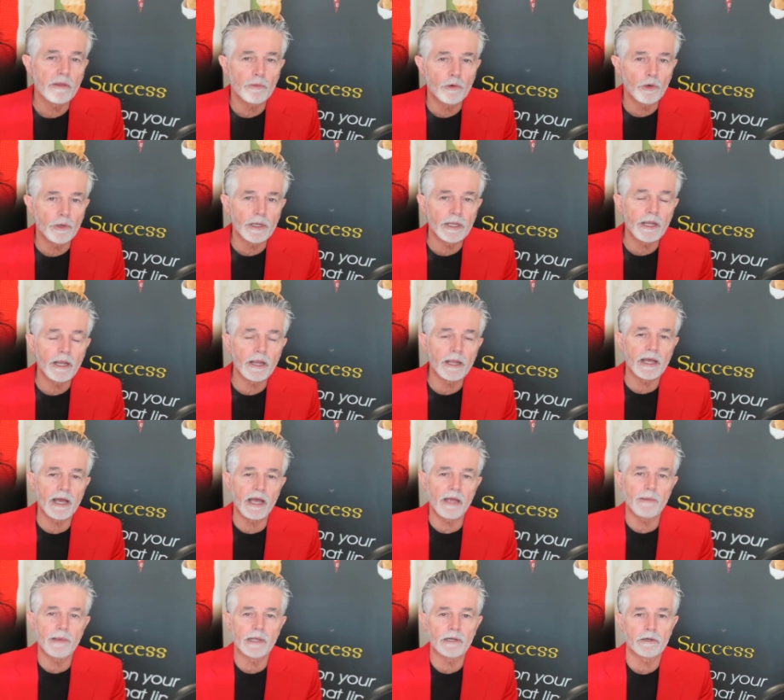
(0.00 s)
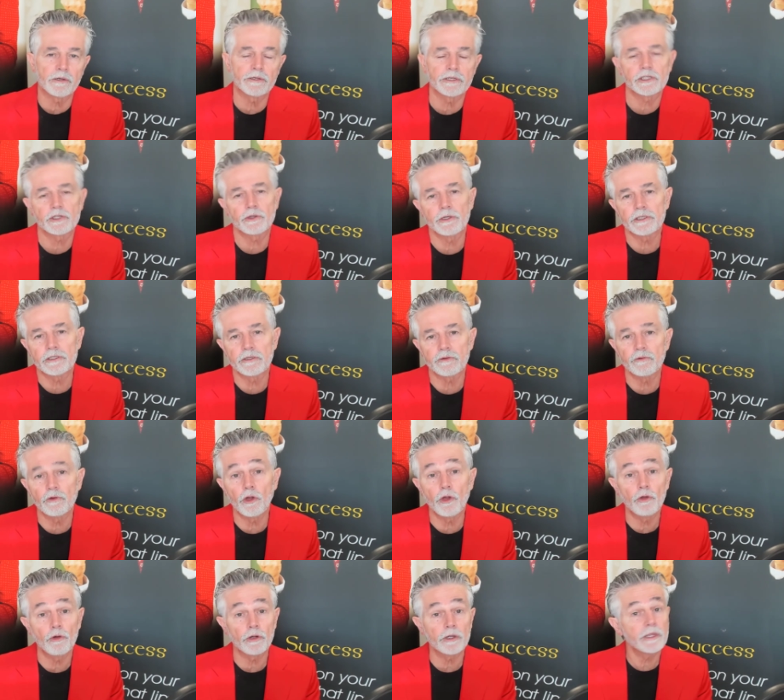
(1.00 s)
in the morning he came out on the streets of
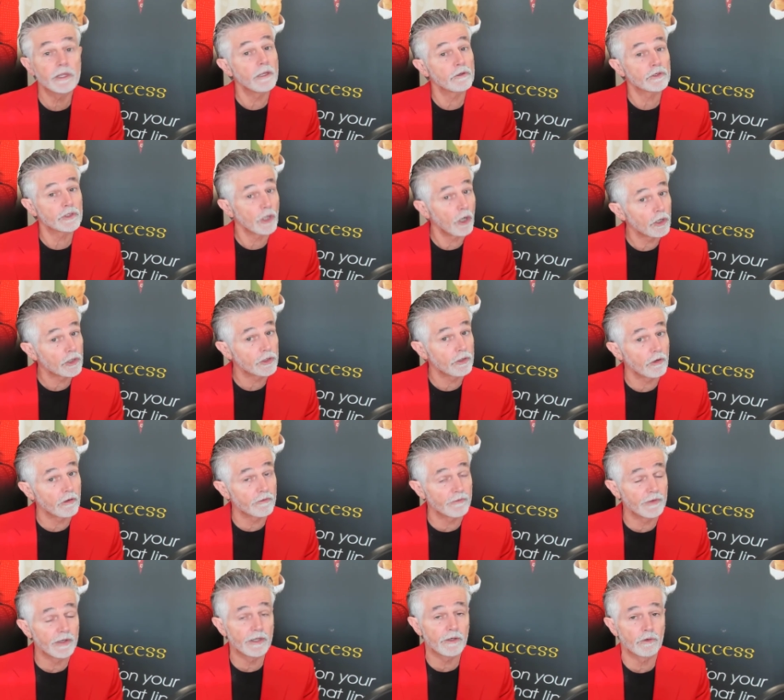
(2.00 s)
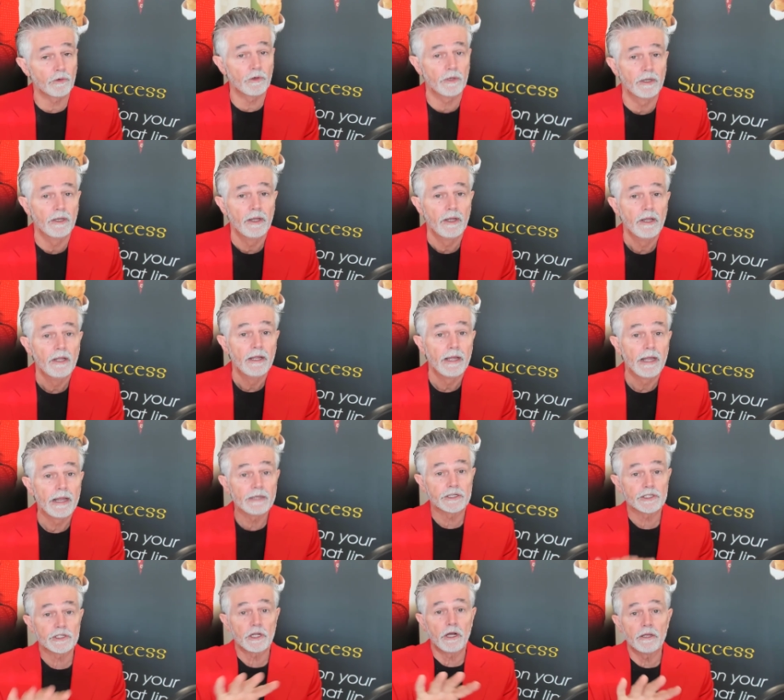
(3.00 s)
New York, and there was a hot dog vendor,
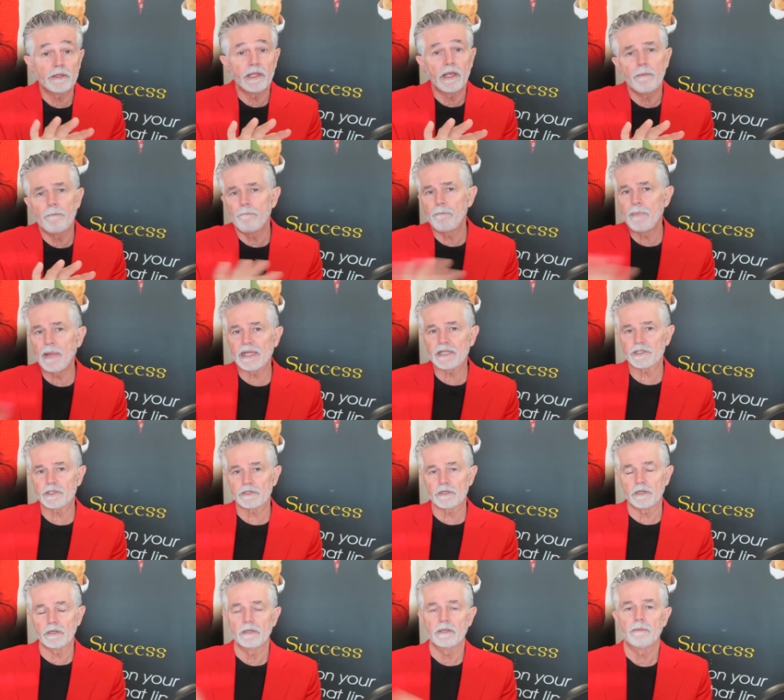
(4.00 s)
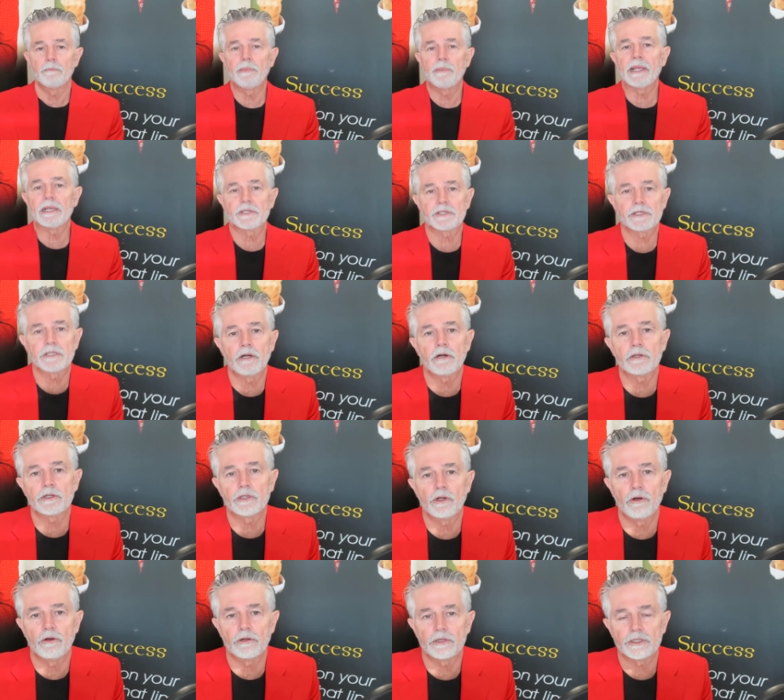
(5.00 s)
had a sign there, best hot
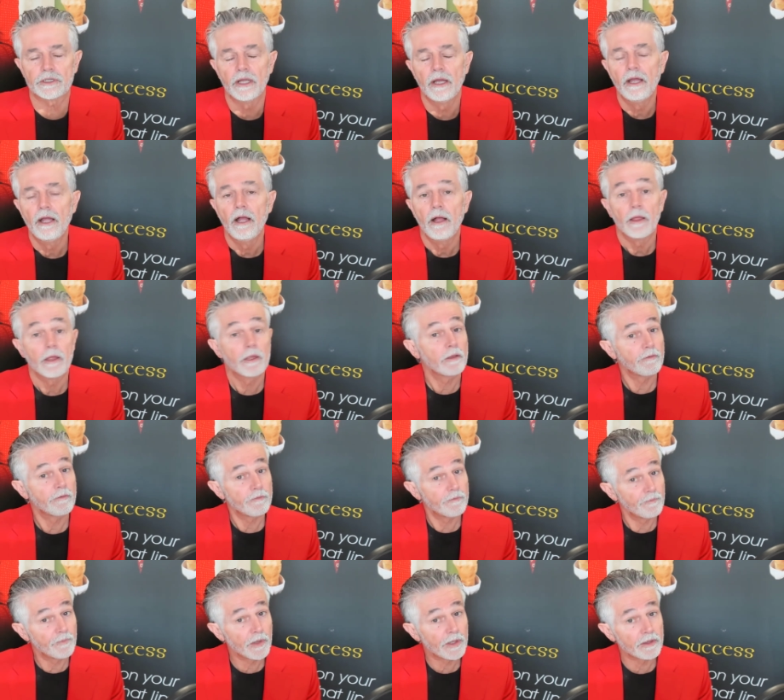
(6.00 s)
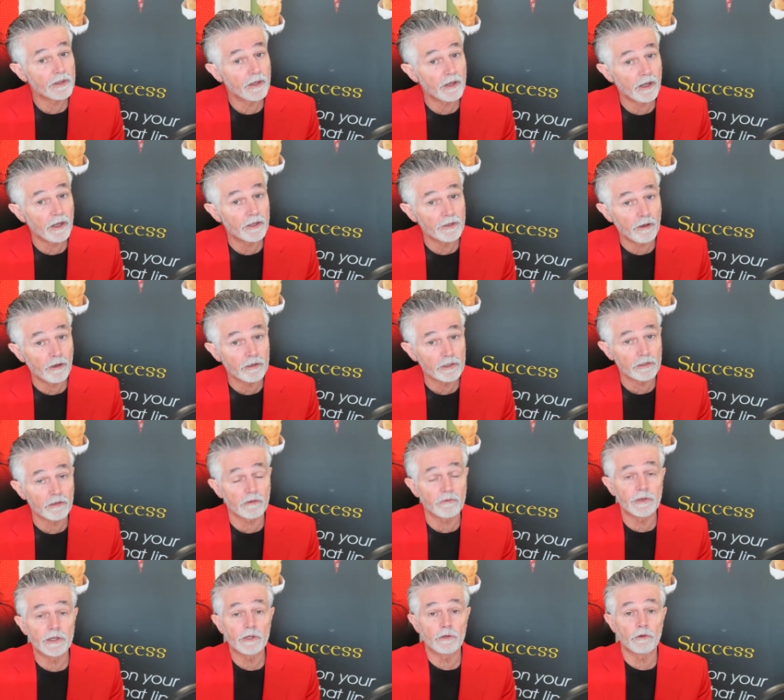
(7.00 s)
dogs, and the hot
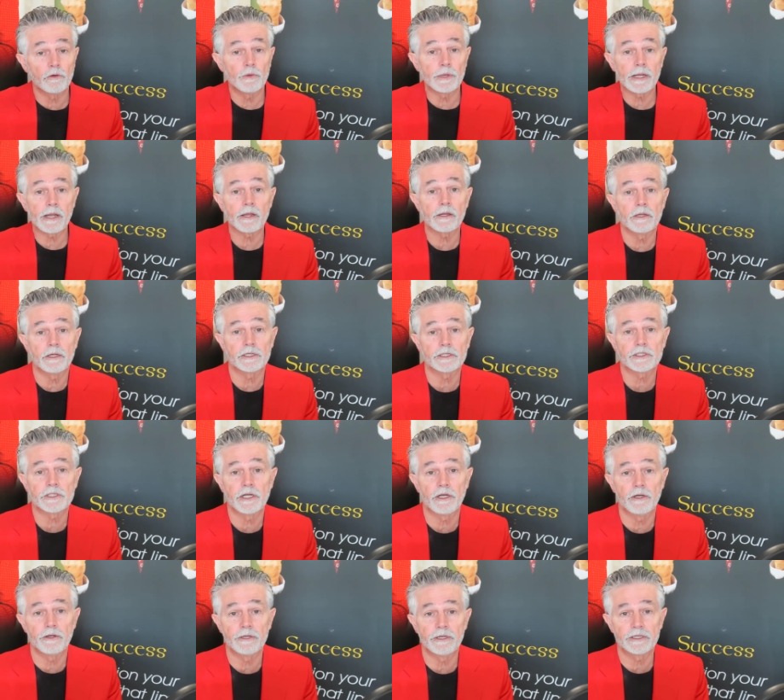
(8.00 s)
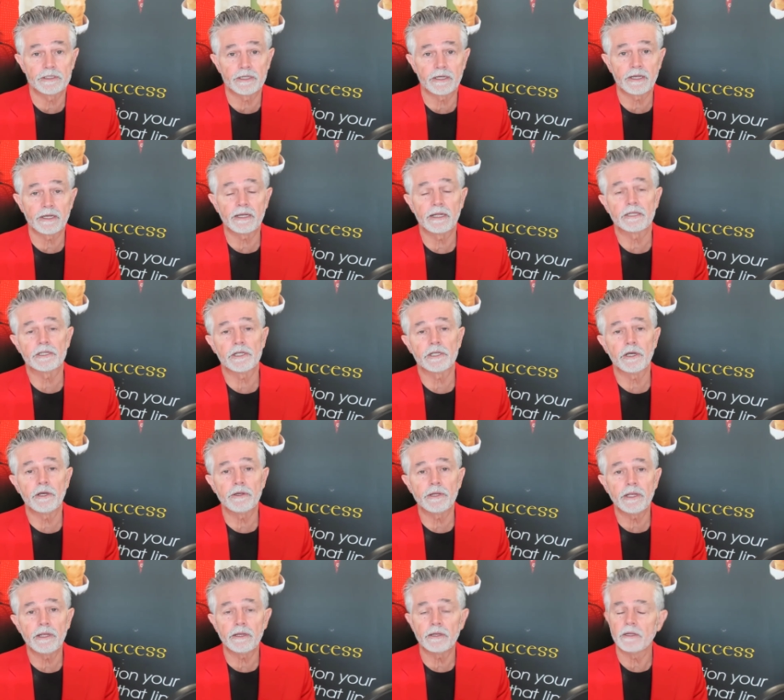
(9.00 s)
dog vendor recognised Tony. He said, "G'day,
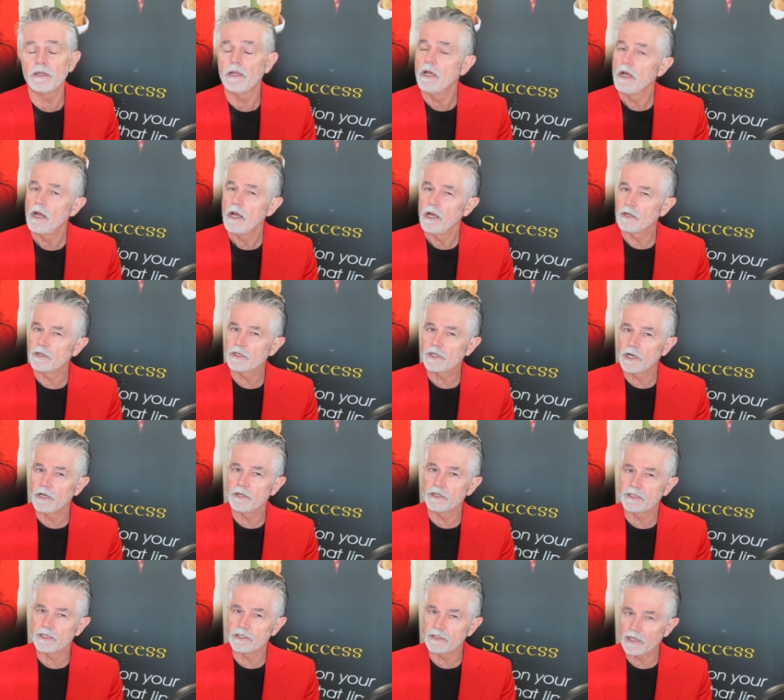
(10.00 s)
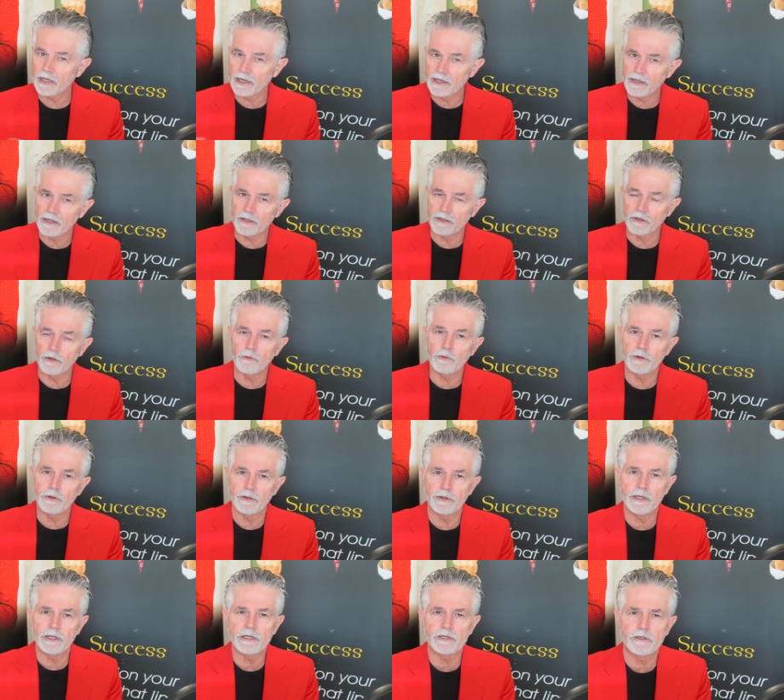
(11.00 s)
Tony," and Tony says, "Hey,
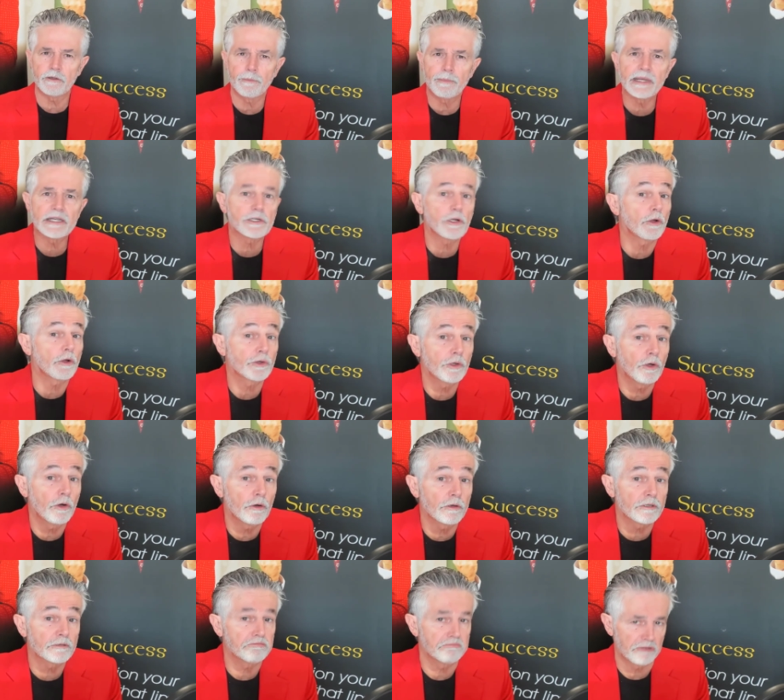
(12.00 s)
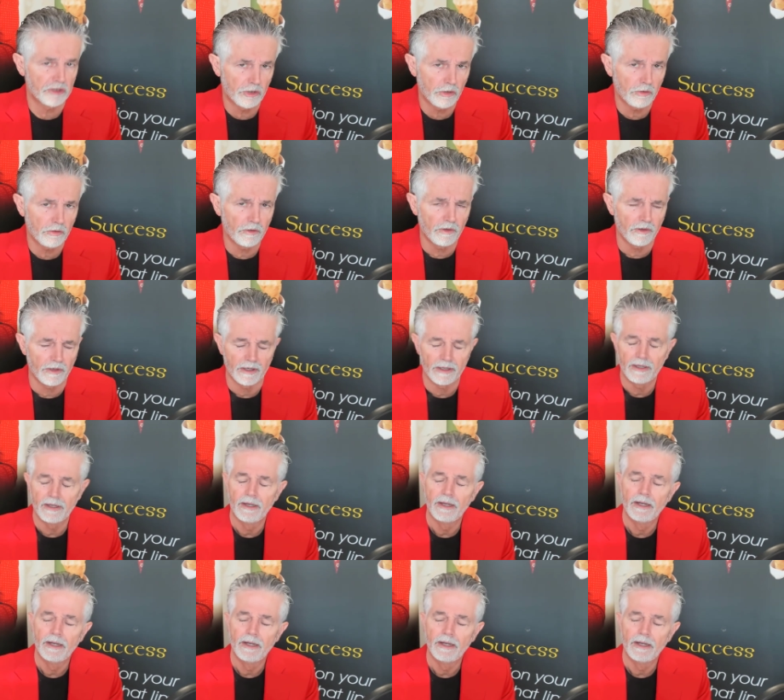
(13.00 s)
these are the best hot dogs? Sure,